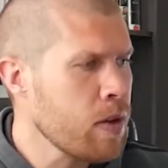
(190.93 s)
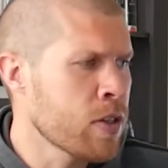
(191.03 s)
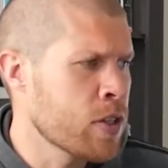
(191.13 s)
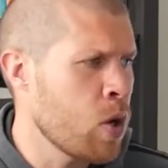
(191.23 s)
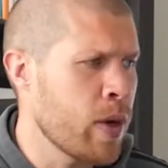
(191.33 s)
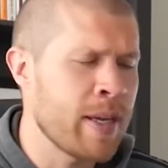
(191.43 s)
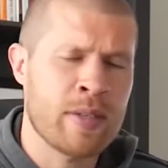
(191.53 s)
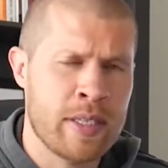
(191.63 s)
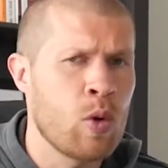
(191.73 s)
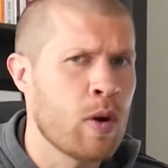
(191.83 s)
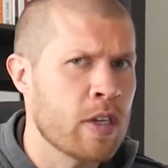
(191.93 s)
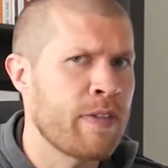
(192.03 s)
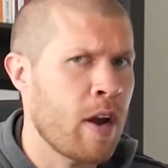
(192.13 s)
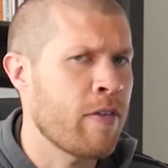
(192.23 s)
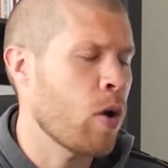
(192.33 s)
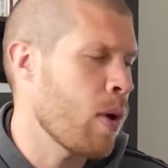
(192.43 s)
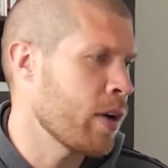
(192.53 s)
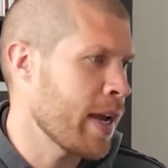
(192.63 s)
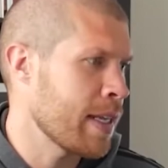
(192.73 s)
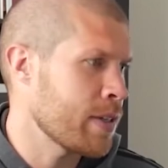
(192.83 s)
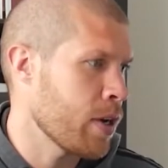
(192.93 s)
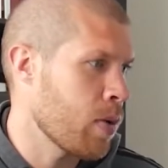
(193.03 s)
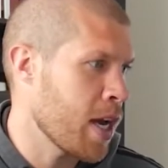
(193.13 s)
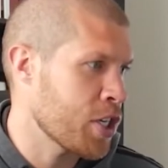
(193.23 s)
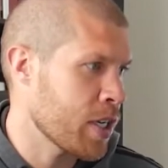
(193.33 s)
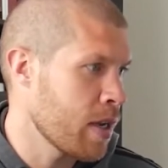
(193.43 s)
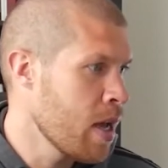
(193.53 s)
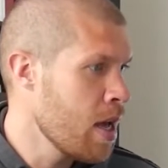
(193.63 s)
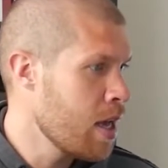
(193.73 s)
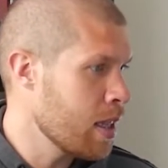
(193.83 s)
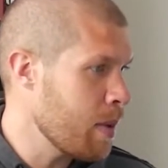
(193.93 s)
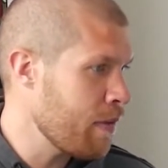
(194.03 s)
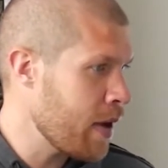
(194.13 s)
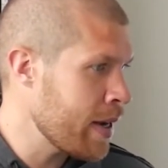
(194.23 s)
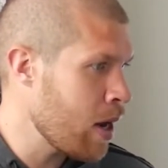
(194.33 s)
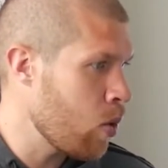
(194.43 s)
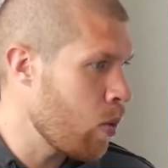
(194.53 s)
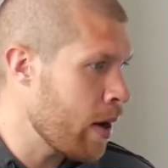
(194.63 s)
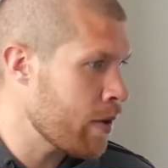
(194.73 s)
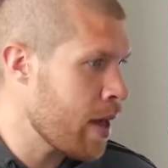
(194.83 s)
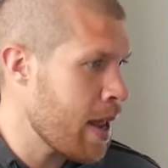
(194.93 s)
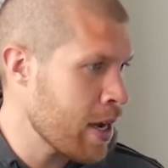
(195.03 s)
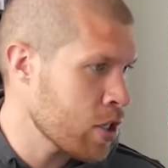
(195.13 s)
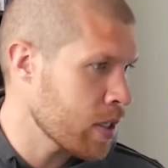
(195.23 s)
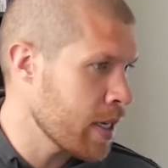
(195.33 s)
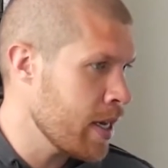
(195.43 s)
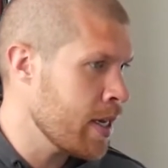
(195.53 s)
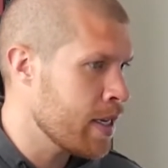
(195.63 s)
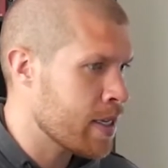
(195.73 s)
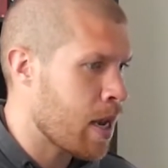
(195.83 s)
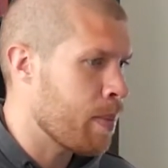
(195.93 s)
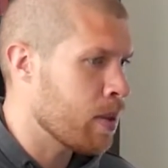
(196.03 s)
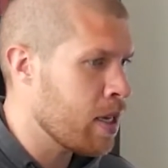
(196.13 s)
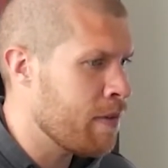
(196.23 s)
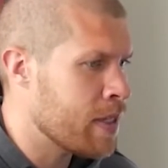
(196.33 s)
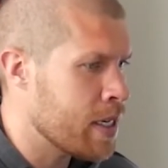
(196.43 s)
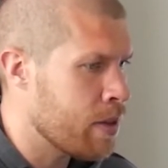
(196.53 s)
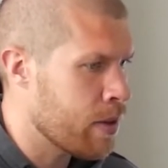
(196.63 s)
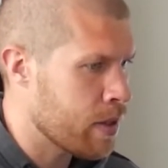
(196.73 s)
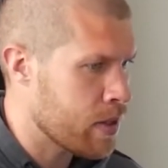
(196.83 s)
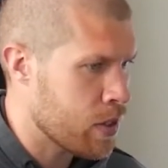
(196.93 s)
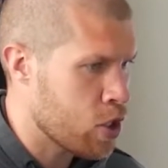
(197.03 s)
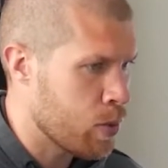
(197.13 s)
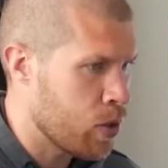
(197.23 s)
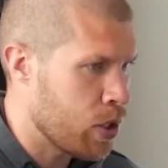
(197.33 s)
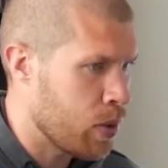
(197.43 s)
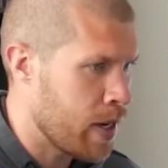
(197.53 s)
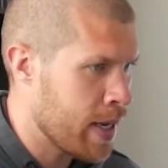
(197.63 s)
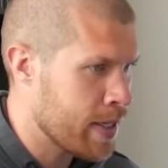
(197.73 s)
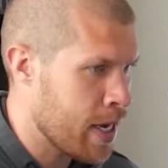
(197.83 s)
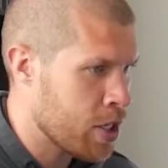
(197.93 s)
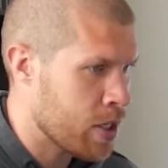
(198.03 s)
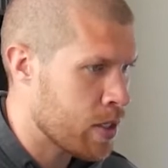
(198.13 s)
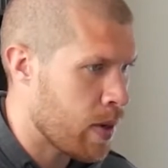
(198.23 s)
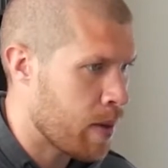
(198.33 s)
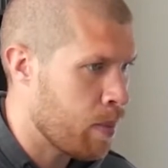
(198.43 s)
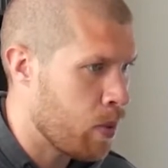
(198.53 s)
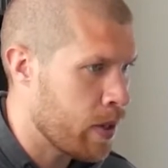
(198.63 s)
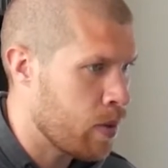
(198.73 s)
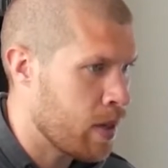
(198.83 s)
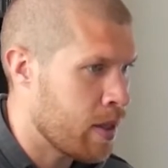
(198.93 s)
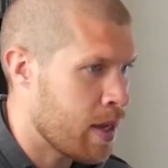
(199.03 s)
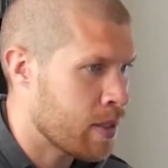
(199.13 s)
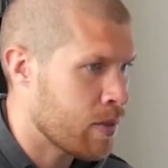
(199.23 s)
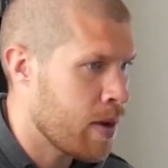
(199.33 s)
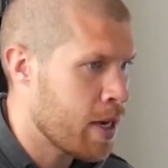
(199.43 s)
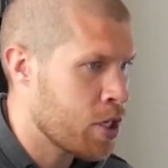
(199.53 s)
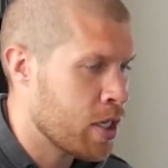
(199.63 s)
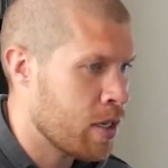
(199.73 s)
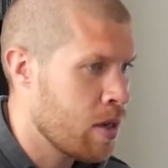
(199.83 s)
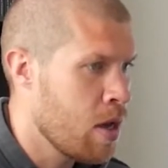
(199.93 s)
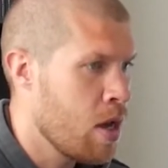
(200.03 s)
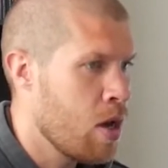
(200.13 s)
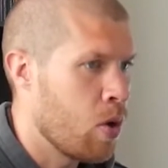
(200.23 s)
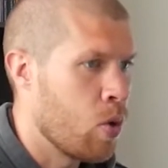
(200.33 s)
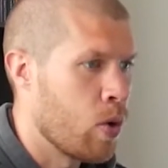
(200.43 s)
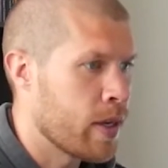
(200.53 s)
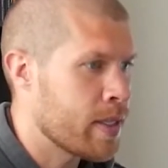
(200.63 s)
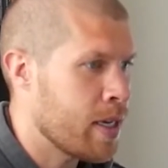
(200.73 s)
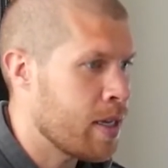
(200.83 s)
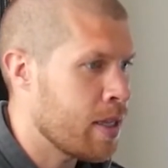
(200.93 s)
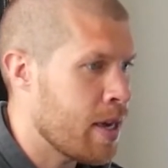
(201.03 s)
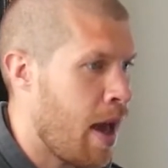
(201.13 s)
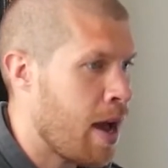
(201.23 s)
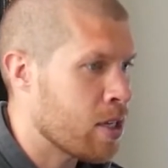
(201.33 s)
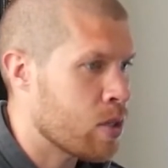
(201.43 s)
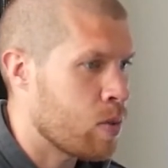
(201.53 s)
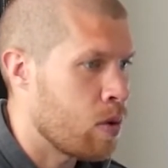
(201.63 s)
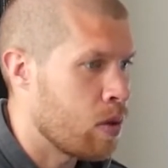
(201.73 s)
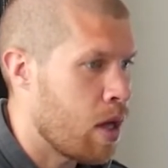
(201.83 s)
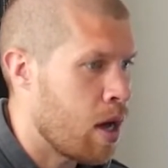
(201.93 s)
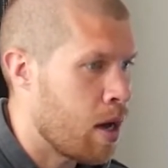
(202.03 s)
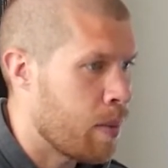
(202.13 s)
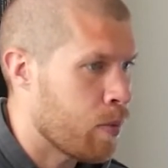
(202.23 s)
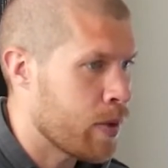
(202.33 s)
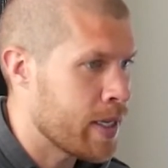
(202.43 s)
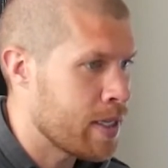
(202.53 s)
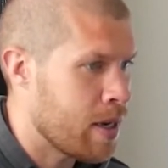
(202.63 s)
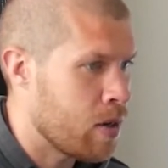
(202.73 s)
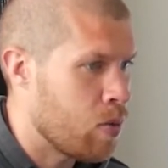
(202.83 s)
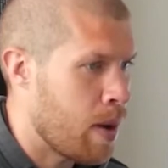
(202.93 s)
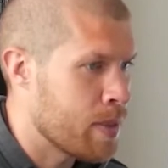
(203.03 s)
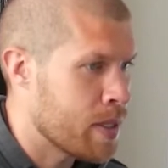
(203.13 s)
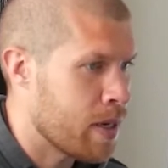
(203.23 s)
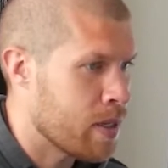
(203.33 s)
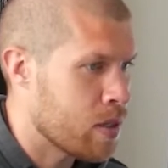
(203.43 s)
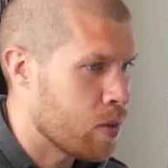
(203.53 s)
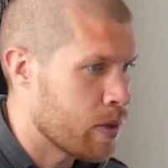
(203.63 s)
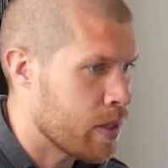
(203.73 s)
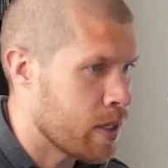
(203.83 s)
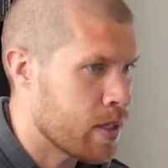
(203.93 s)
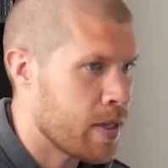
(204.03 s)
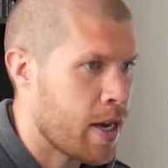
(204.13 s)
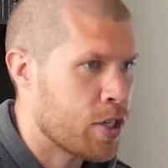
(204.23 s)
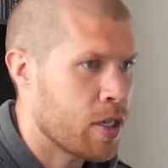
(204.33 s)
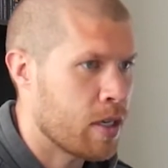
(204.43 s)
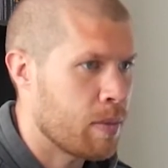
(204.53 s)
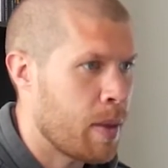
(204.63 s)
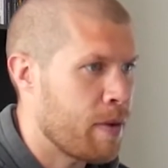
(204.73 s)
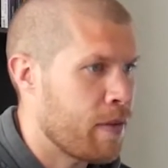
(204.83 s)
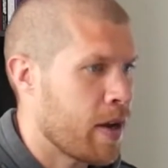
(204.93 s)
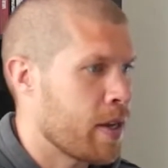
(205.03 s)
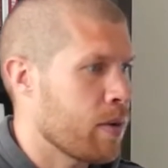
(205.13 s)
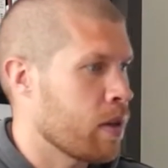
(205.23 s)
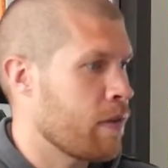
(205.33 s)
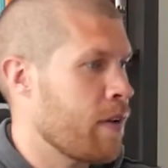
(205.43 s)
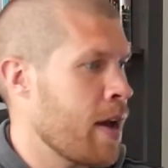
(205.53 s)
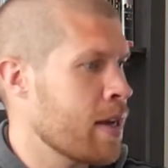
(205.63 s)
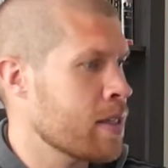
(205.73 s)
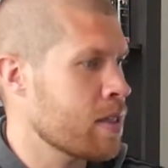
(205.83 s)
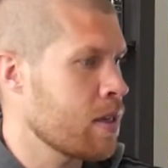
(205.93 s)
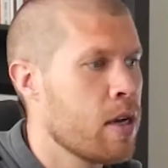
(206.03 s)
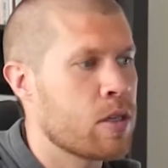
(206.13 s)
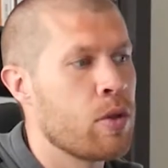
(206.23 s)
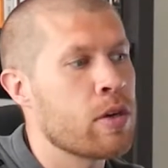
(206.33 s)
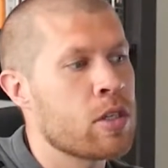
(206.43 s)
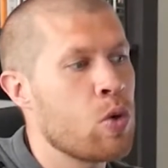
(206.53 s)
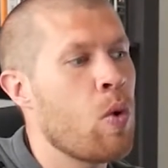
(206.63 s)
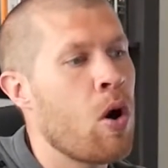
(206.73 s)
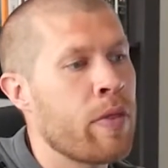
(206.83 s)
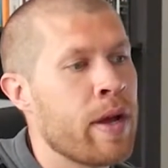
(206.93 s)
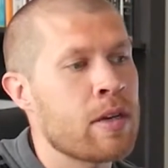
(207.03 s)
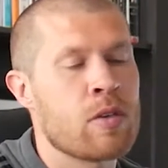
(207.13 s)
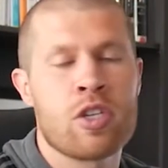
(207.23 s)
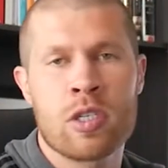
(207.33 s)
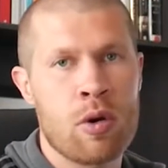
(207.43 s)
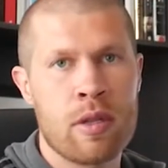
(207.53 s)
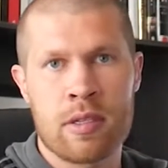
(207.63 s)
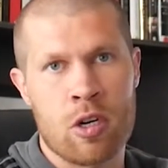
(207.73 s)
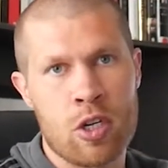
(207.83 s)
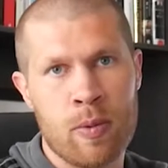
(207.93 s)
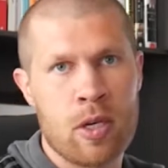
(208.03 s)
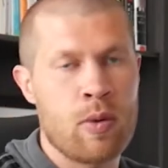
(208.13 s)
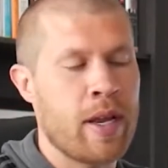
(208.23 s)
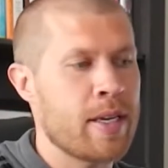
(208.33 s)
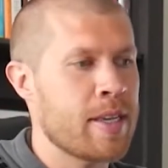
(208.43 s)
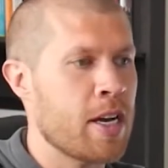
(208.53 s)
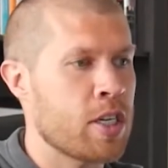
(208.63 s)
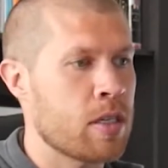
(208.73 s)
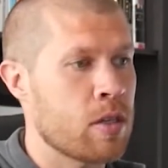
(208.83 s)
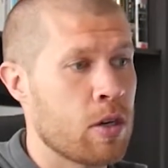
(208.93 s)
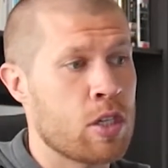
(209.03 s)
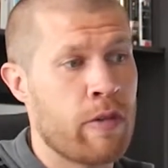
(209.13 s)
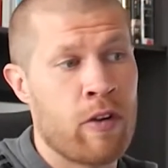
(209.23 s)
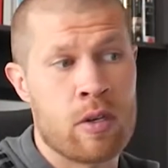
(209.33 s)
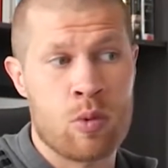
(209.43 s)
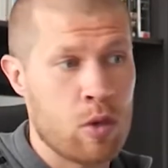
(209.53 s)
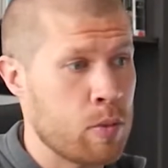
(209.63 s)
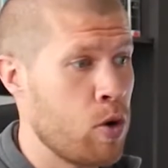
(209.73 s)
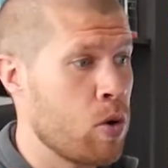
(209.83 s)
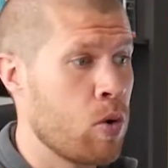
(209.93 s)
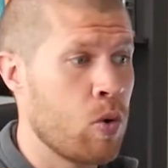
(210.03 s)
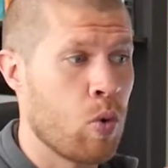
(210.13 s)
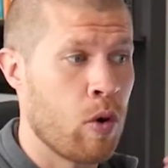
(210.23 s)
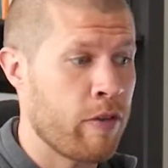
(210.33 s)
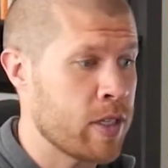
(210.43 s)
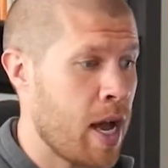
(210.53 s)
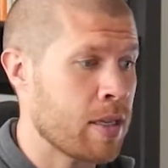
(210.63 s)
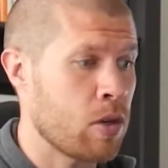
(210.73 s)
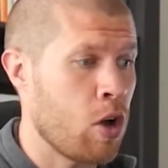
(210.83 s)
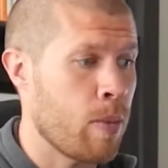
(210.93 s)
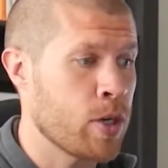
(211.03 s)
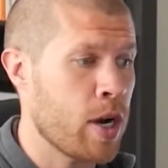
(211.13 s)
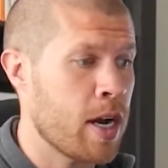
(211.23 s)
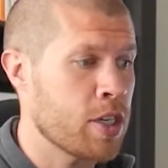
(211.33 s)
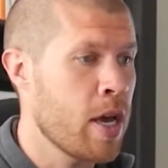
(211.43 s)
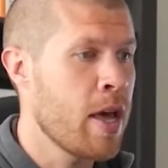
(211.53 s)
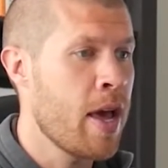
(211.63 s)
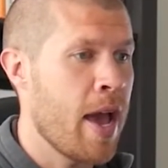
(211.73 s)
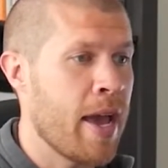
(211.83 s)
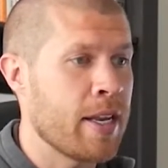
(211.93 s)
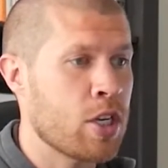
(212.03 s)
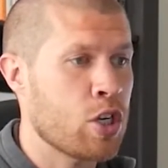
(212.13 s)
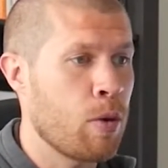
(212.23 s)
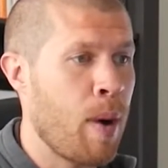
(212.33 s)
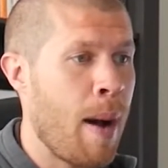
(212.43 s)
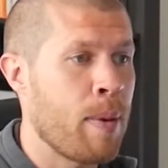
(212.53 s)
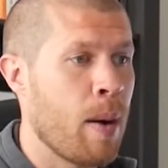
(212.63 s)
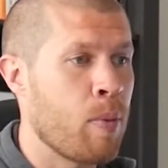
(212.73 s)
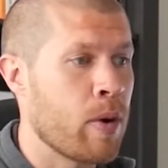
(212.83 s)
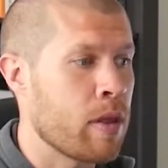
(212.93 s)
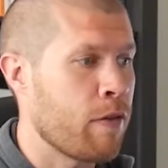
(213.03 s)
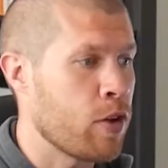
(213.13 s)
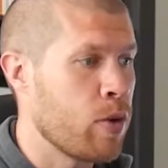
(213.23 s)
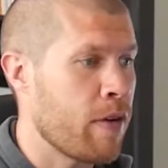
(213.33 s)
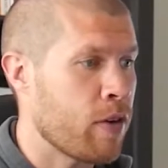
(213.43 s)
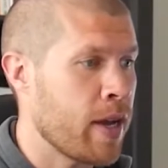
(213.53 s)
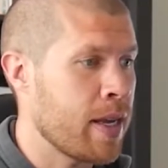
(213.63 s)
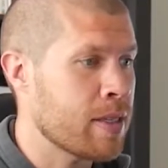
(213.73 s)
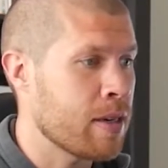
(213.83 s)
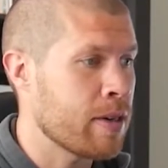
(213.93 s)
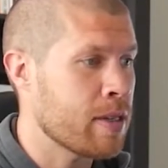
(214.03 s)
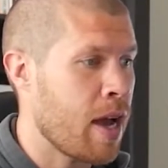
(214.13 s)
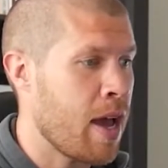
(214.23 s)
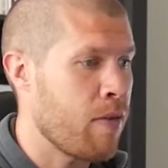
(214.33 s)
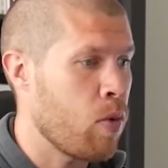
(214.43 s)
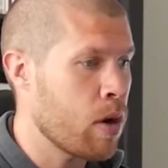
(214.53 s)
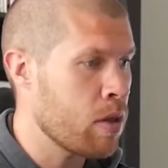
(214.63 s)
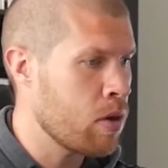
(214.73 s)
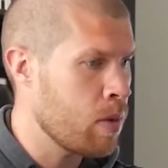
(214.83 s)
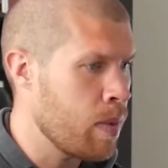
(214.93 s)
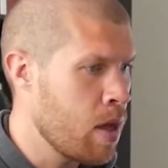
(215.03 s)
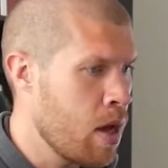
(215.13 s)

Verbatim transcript: So it still works very, very well to answer your question. Let me find out where that actually is. I believe it's either in the searchable Q&A section, so I can point you in that direction or it's in the actual um, retail website sourcing section. Let me find it really fast. So there's two on there, so just go to the searchable Q&A section, search for Source Mogul or for Tactical Arbitrage, and it should pop up with a few different answers. I have one of them.